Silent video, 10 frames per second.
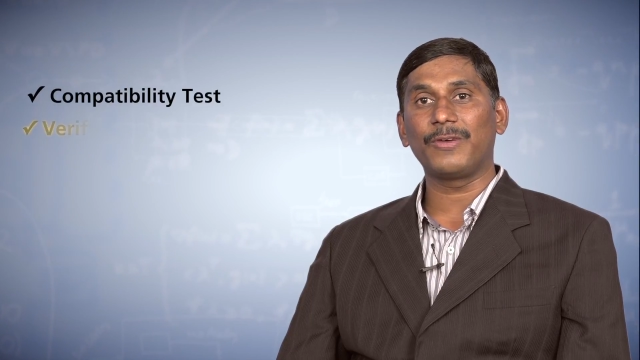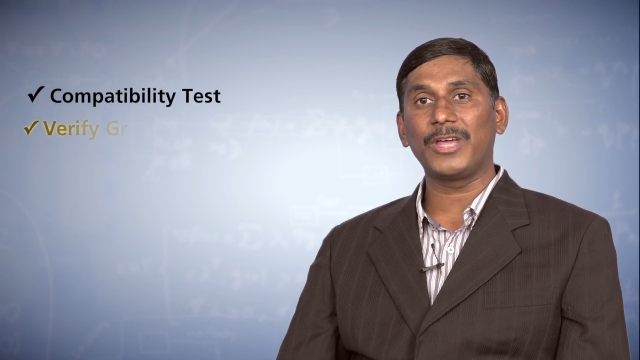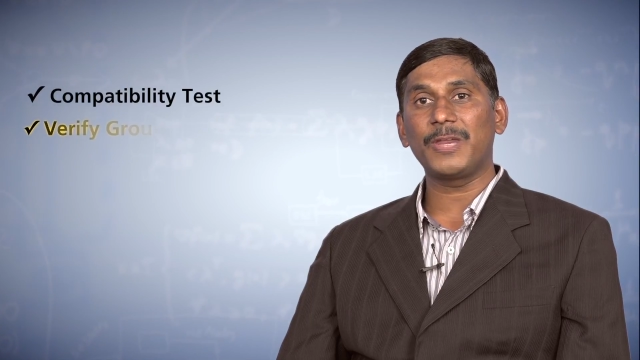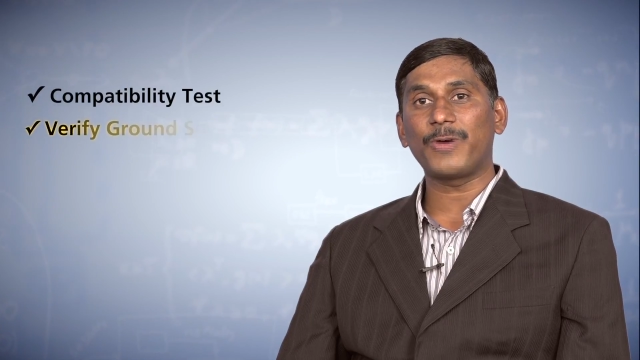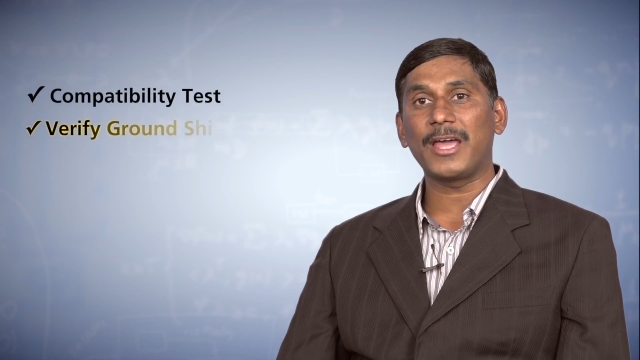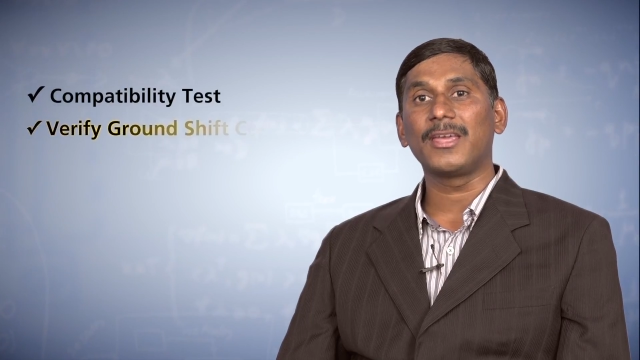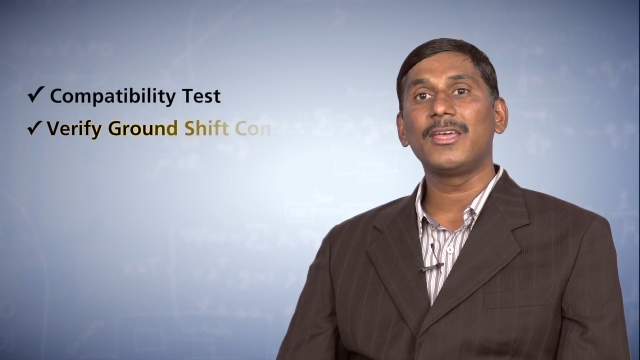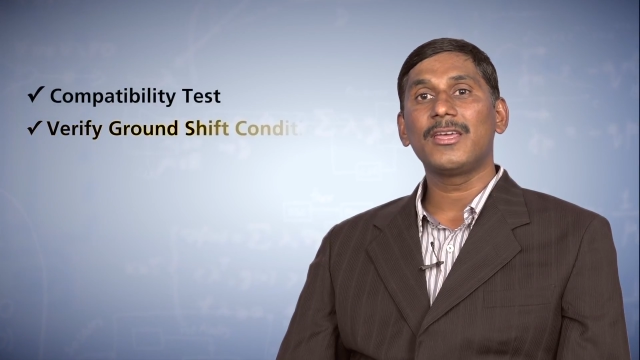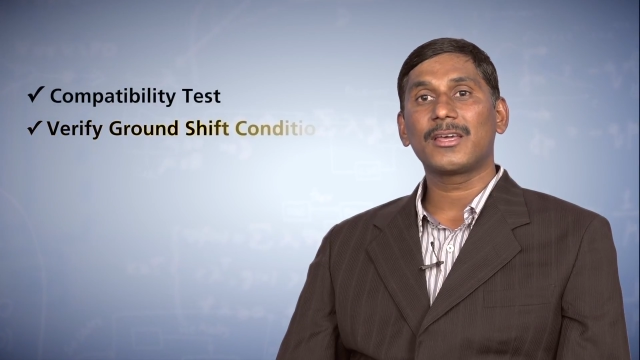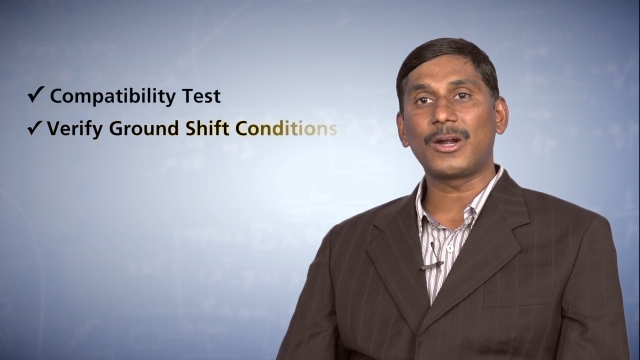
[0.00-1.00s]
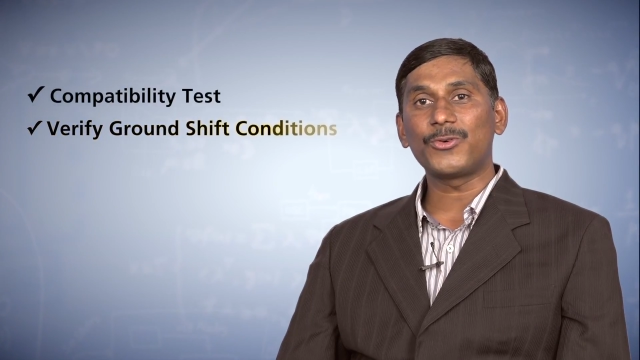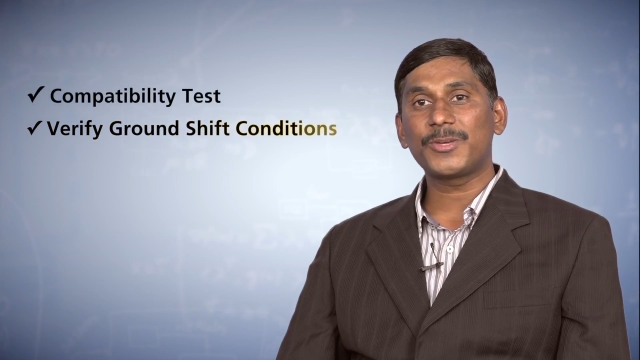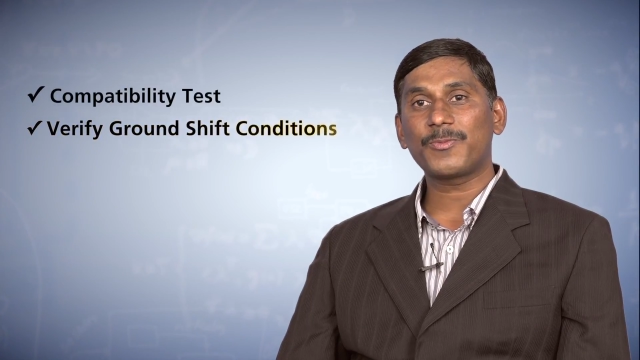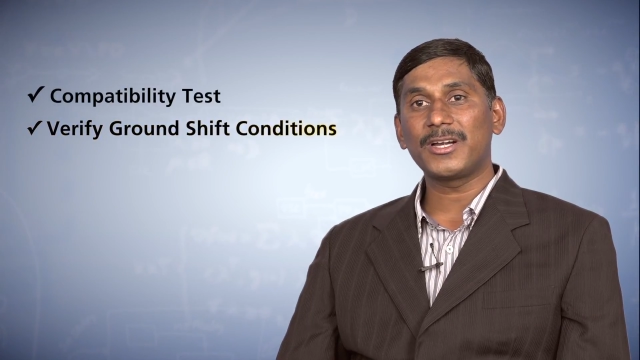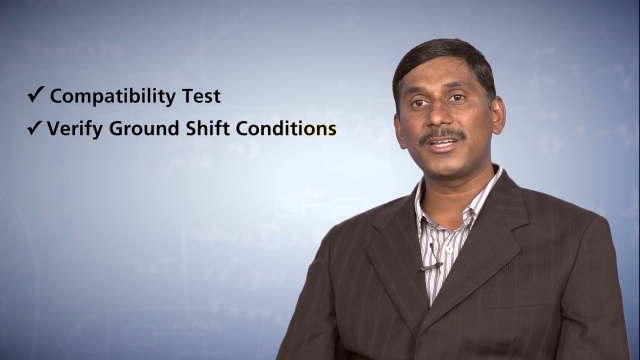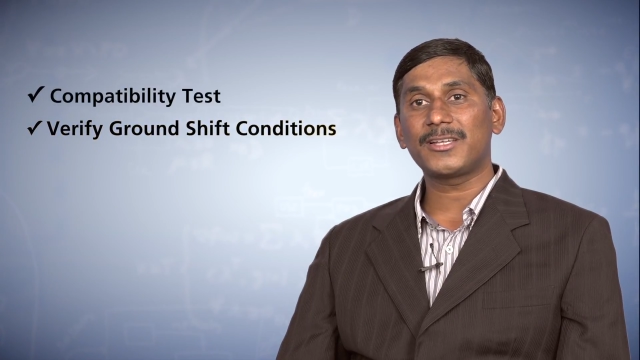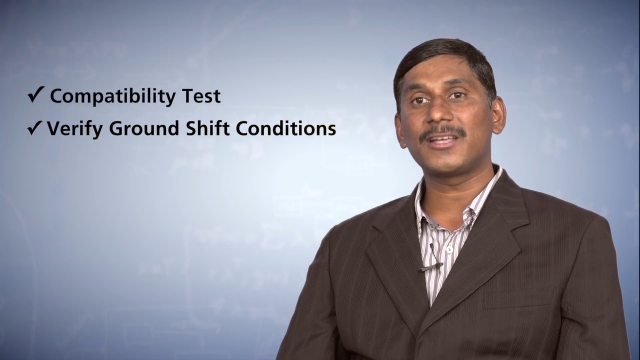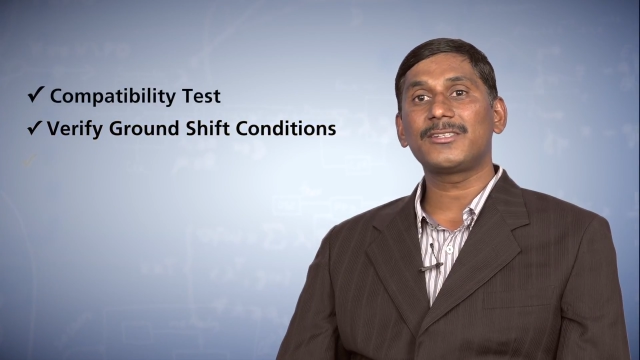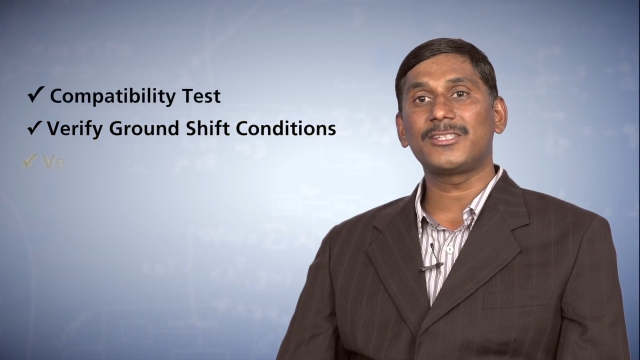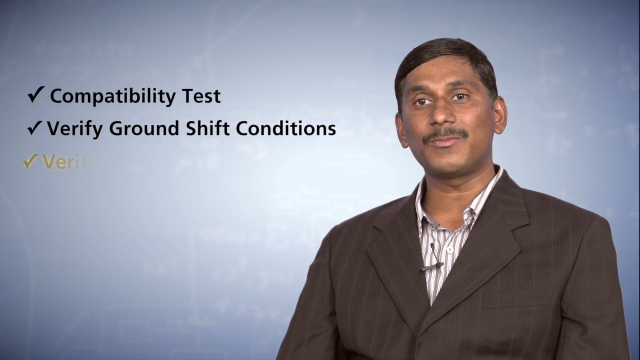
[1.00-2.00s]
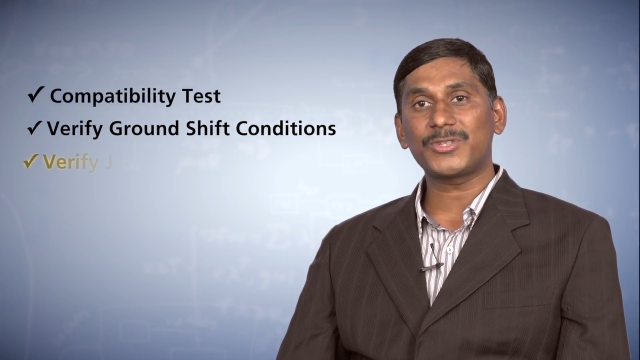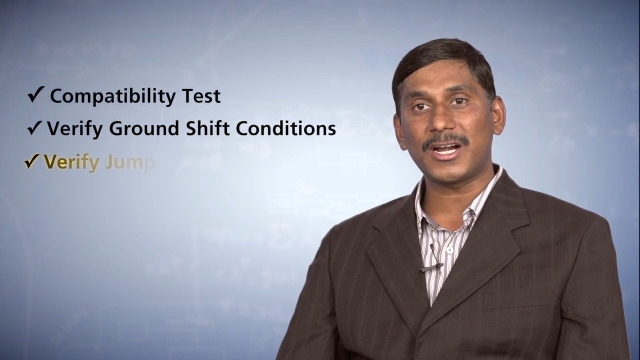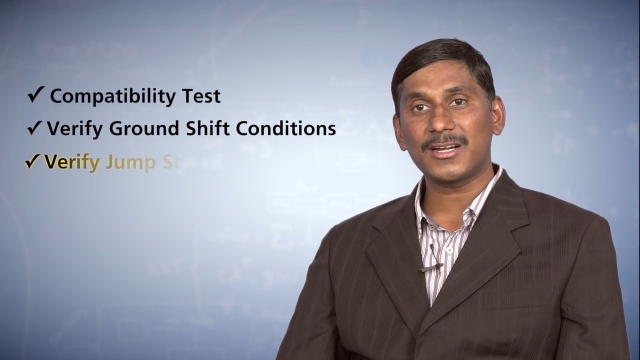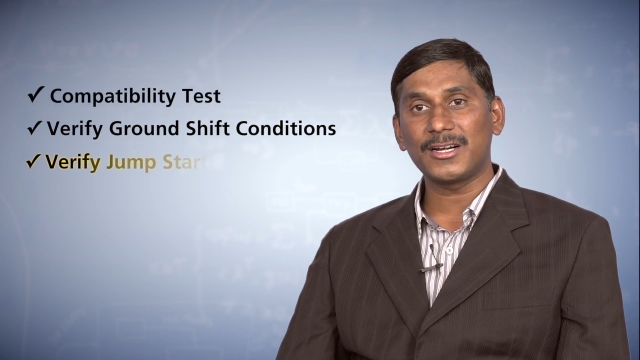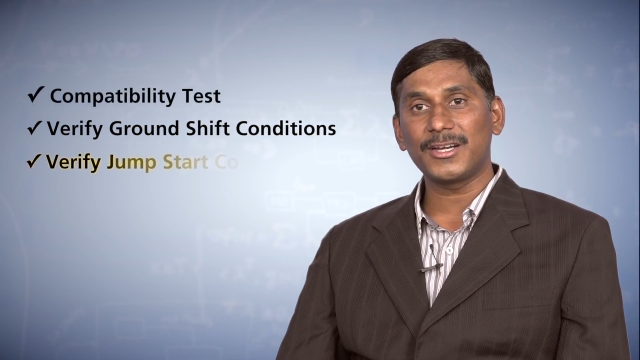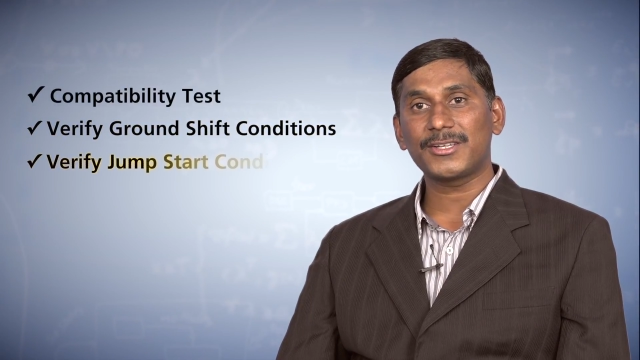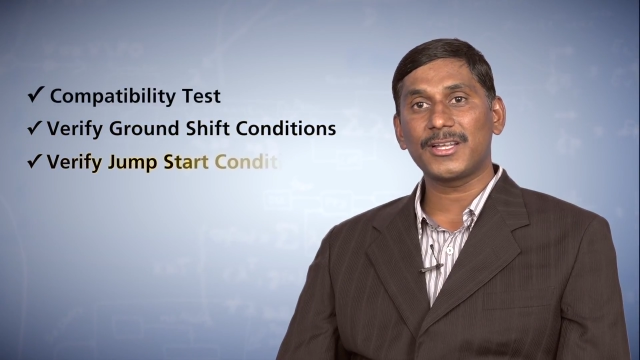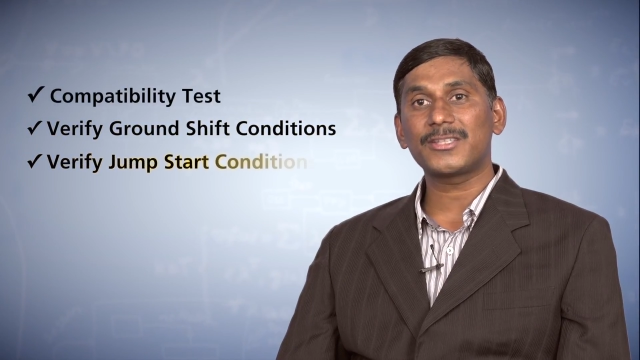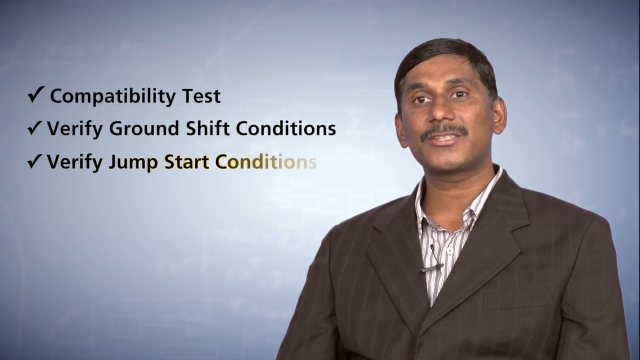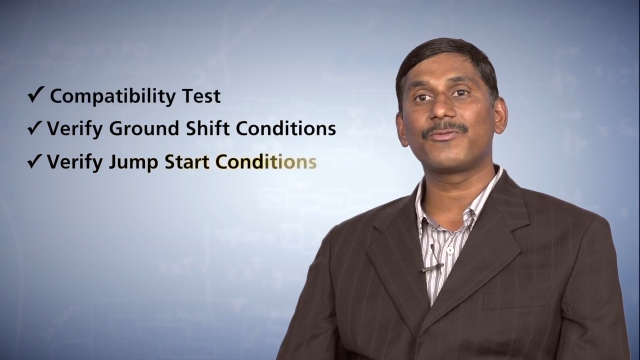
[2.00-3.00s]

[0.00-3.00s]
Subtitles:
verify ground shift conditions, jump start conditions,